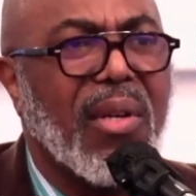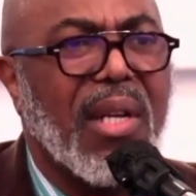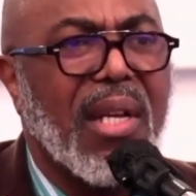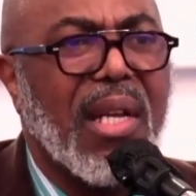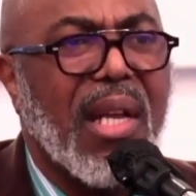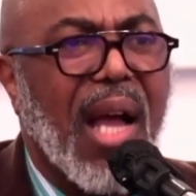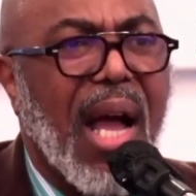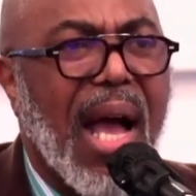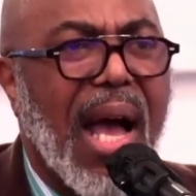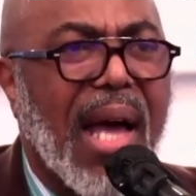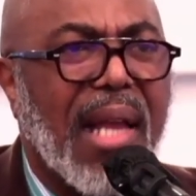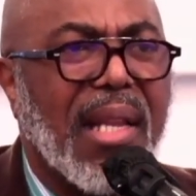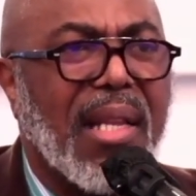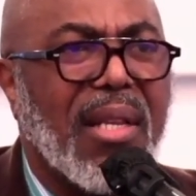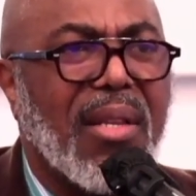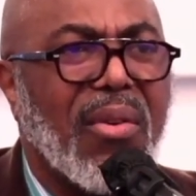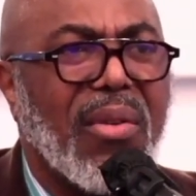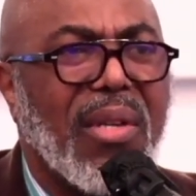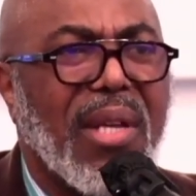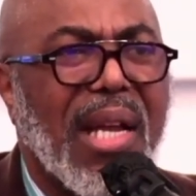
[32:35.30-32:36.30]

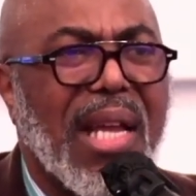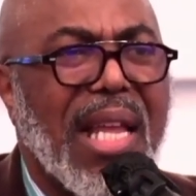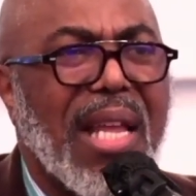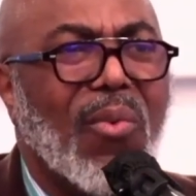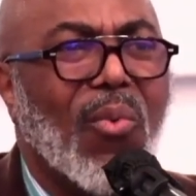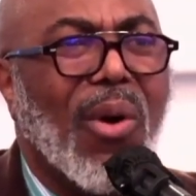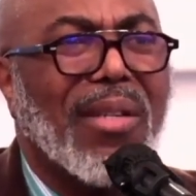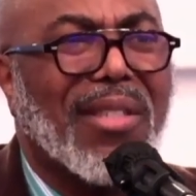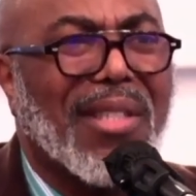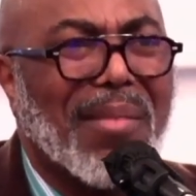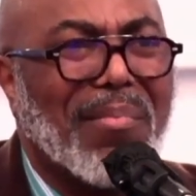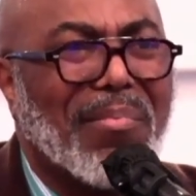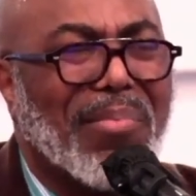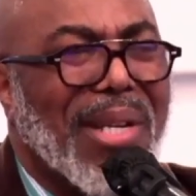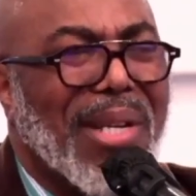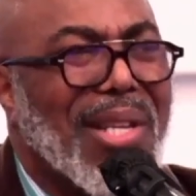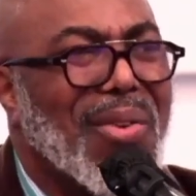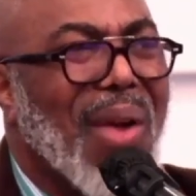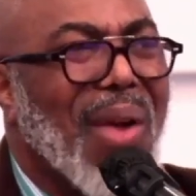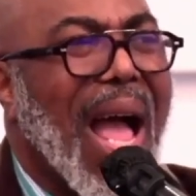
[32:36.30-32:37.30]
Hallelujah. He wants to bring
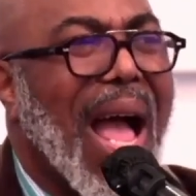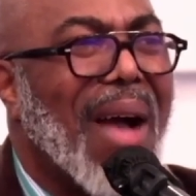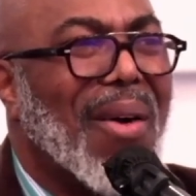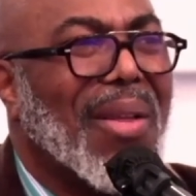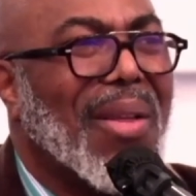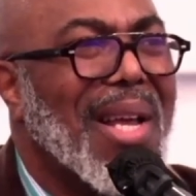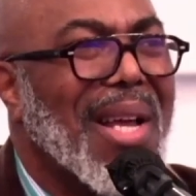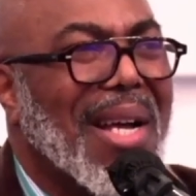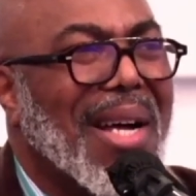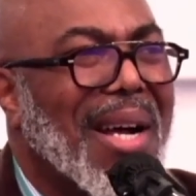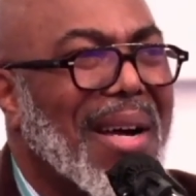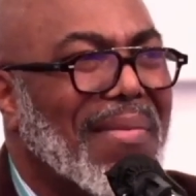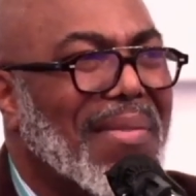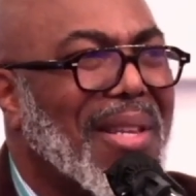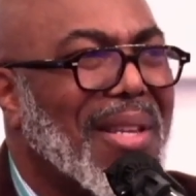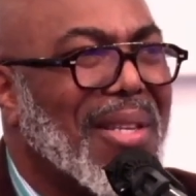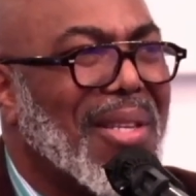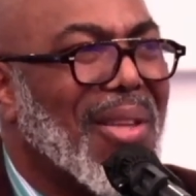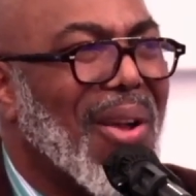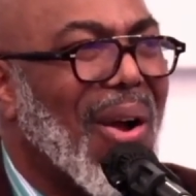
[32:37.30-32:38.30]
you out of the
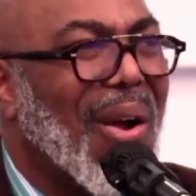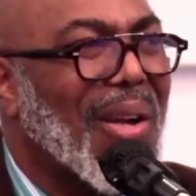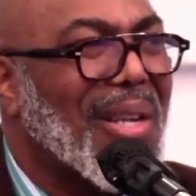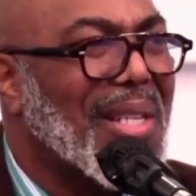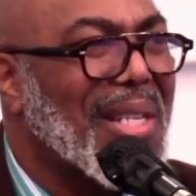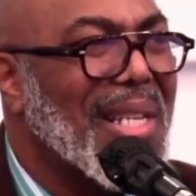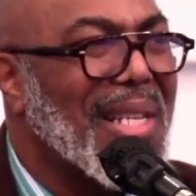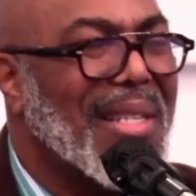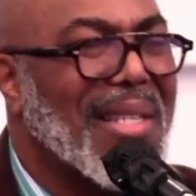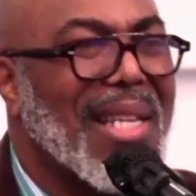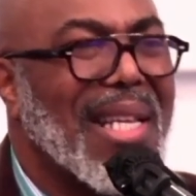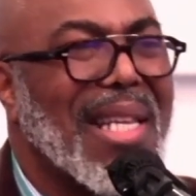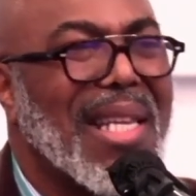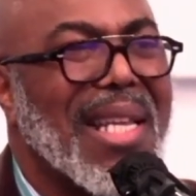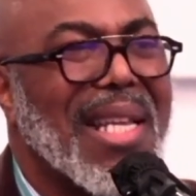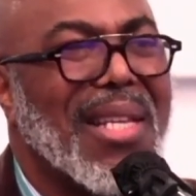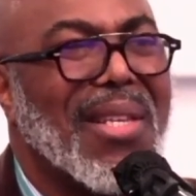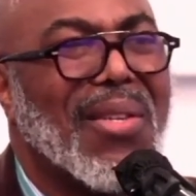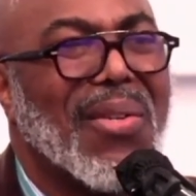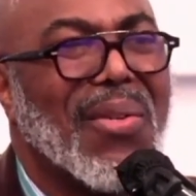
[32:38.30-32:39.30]
darkness and
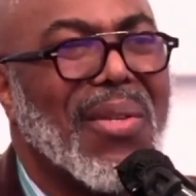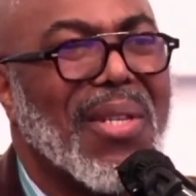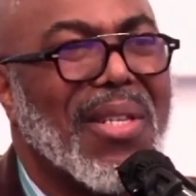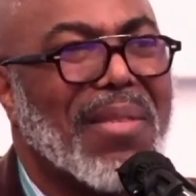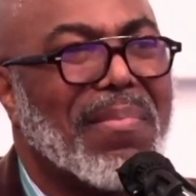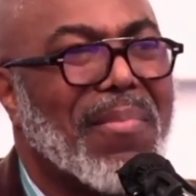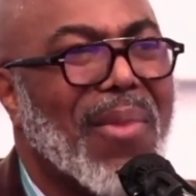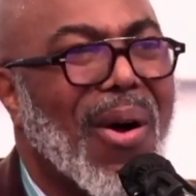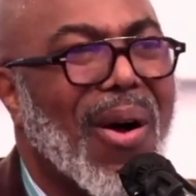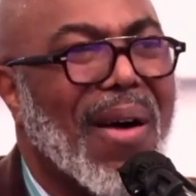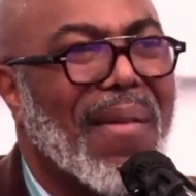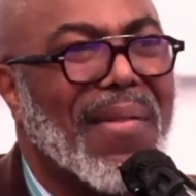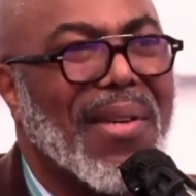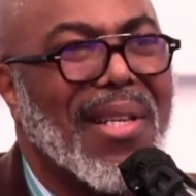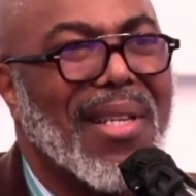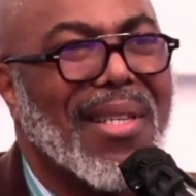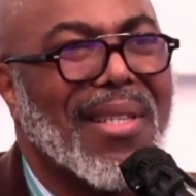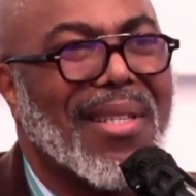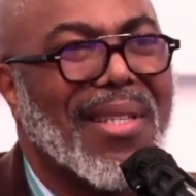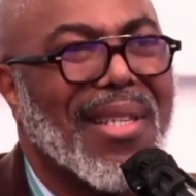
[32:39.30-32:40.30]
into this
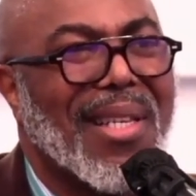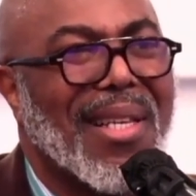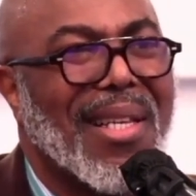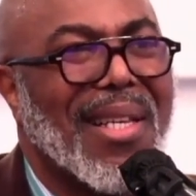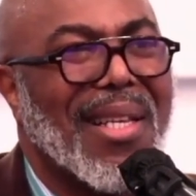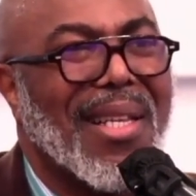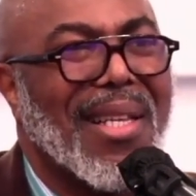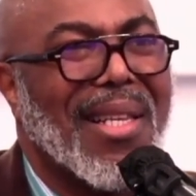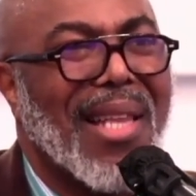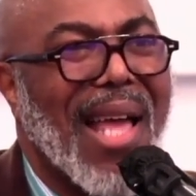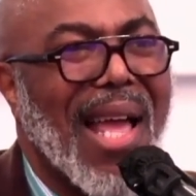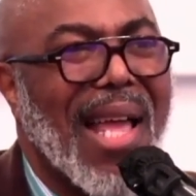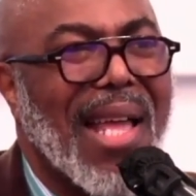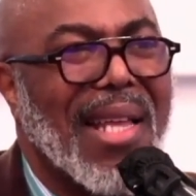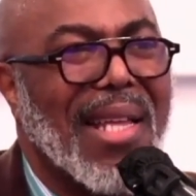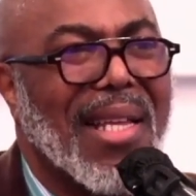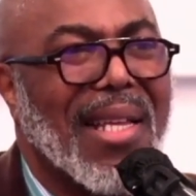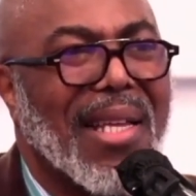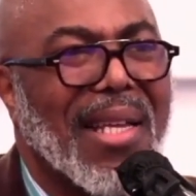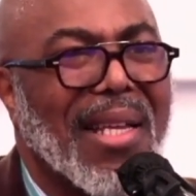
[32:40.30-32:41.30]
marvelous light.
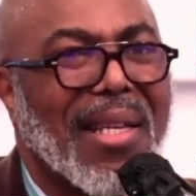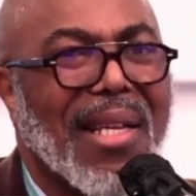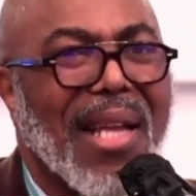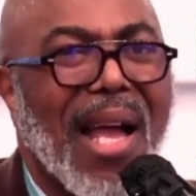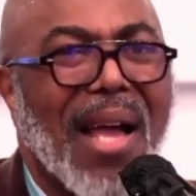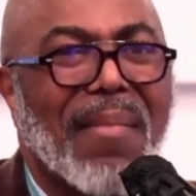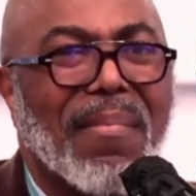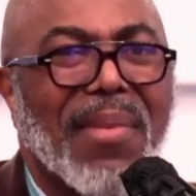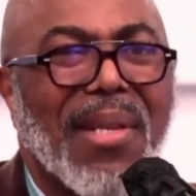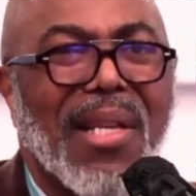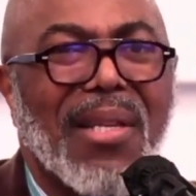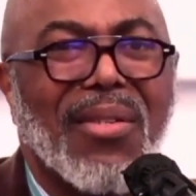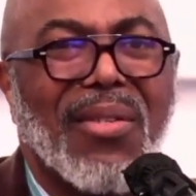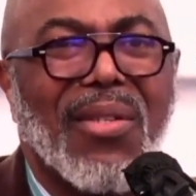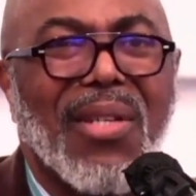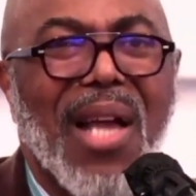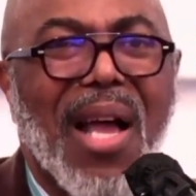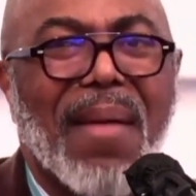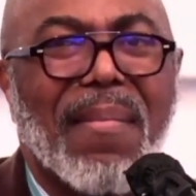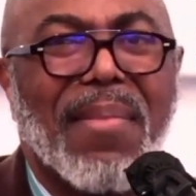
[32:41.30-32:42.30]
God bless you.
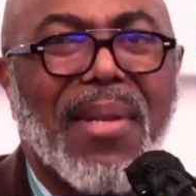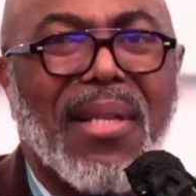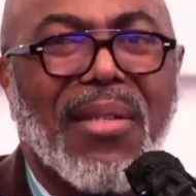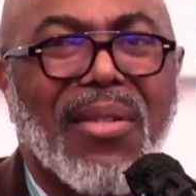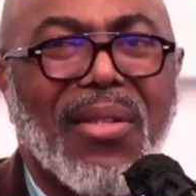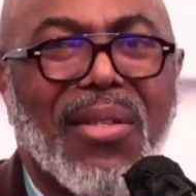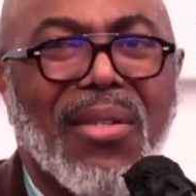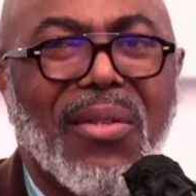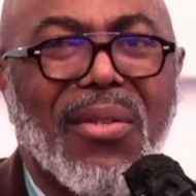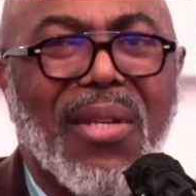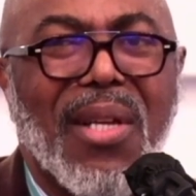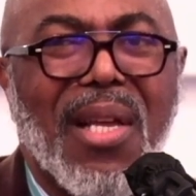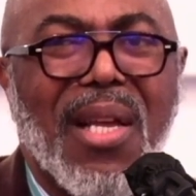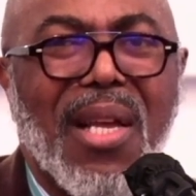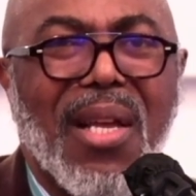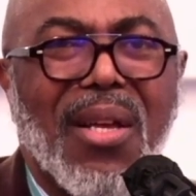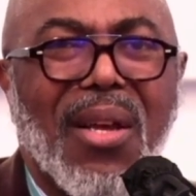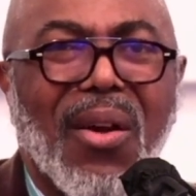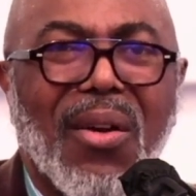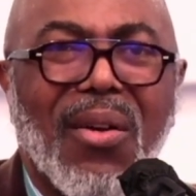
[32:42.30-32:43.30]
God bless you.
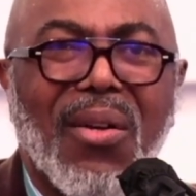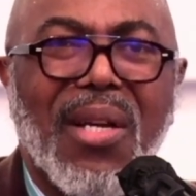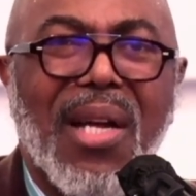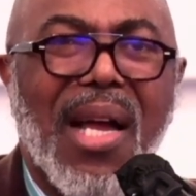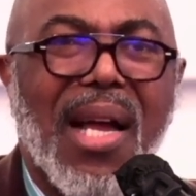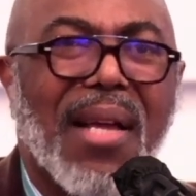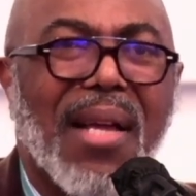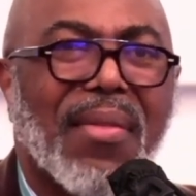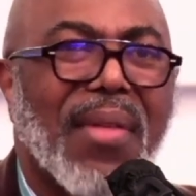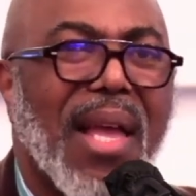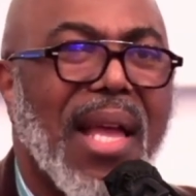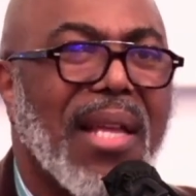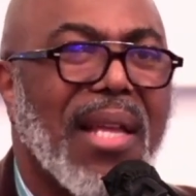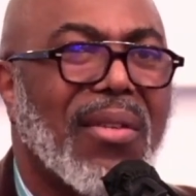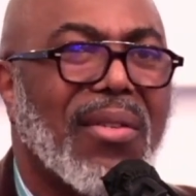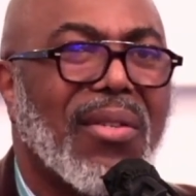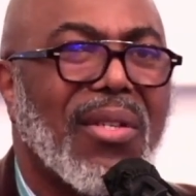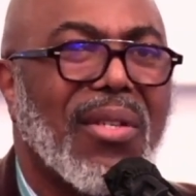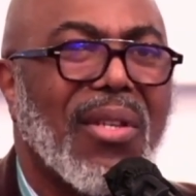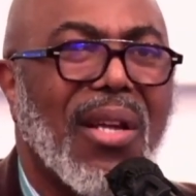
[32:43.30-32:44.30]
Oh, God. Thank you,
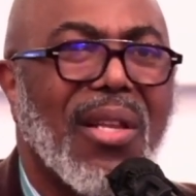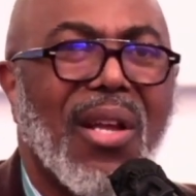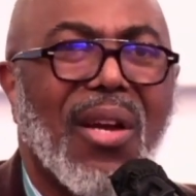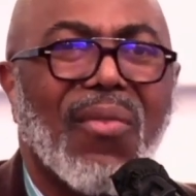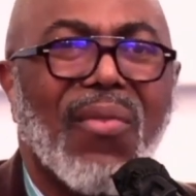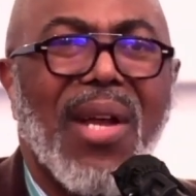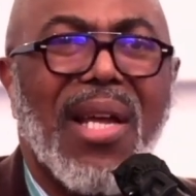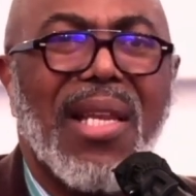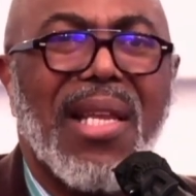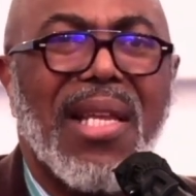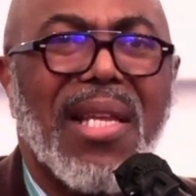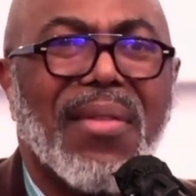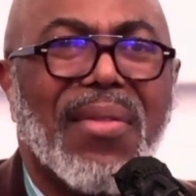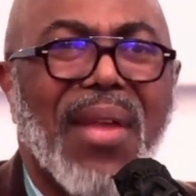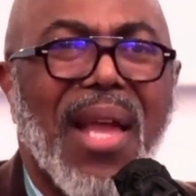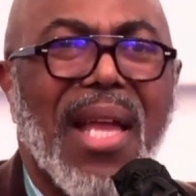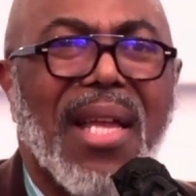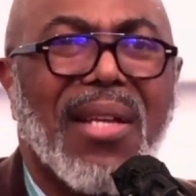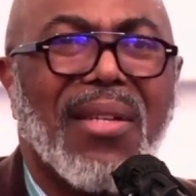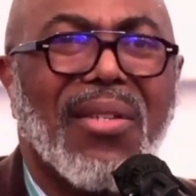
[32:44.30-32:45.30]
Jesus. Are y'all ready?
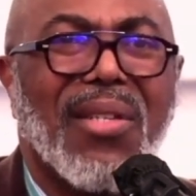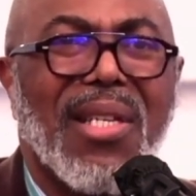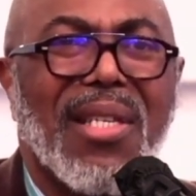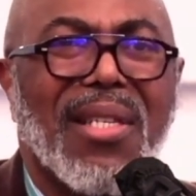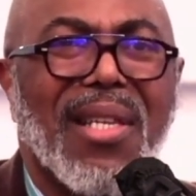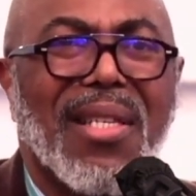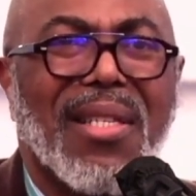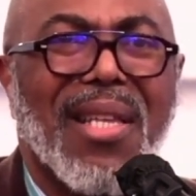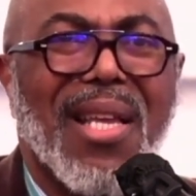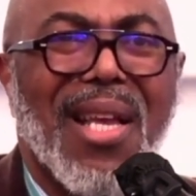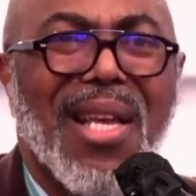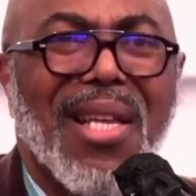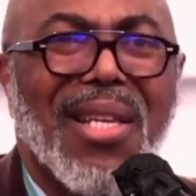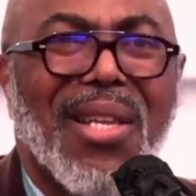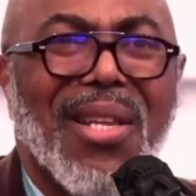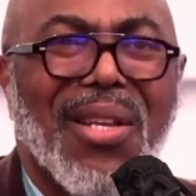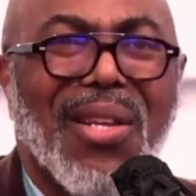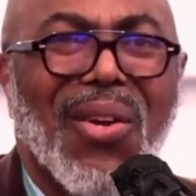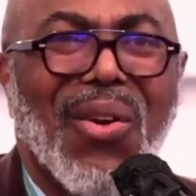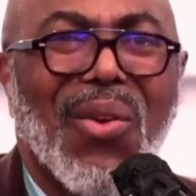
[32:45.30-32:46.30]
Thank you, Jesus. To
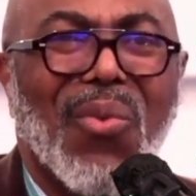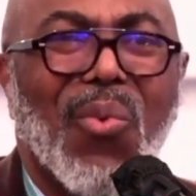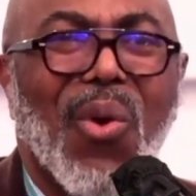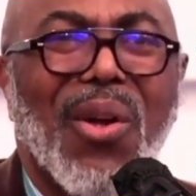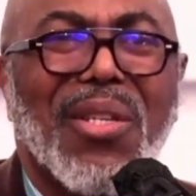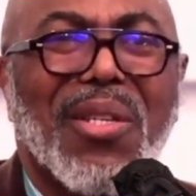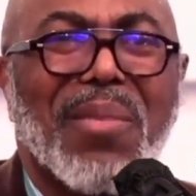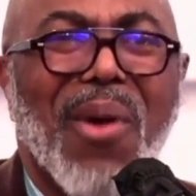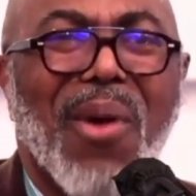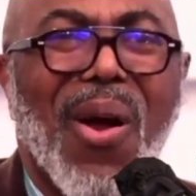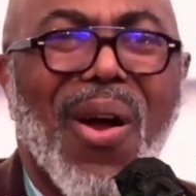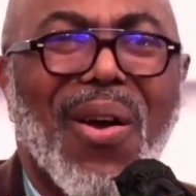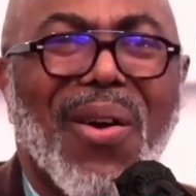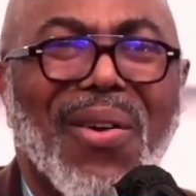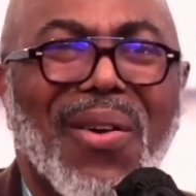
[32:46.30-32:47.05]
go to work tomorrow?